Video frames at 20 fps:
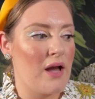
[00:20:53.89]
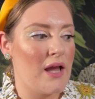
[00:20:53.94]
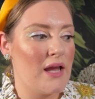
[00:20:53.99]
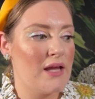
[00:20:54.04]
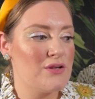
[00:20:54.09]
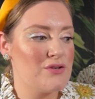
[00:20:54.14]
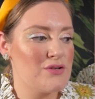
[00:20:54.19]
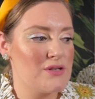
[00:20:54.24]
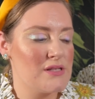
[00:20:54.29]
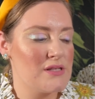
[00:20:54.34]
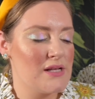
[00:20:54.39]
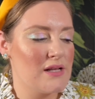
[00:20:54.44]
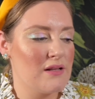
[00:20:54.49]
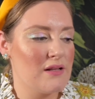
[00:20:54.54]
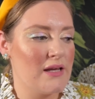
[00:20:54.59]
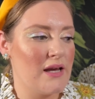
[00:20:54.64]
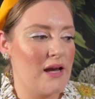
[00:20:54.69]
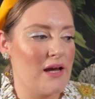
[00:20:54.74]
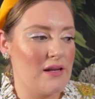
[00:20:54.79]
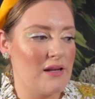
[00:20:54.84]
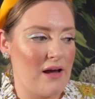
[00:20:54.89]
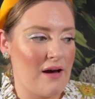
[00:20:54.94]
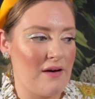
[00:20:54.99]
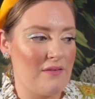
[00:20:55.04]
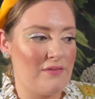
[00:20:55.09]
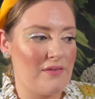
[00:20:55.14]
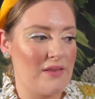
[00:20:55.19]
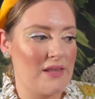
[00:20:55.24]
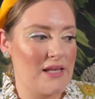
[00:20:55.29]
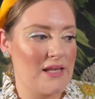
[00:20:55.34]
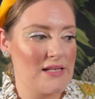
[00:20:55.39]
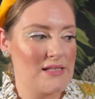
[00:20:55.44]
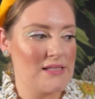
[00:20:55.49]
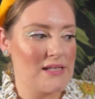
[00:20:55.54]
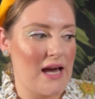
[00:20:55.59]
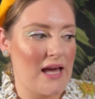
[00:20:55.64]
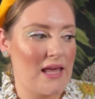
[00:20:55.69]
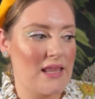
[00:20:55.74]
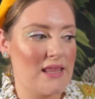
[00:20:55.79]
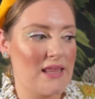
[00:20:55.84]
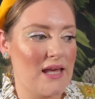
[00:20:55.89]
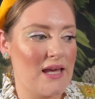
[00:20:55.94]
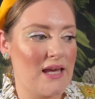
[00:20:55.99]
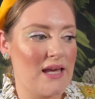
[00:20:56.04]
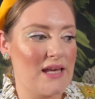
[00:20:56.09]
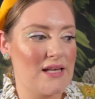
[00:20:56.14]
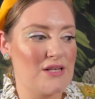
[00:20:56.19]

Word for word: interestingly enough, this I think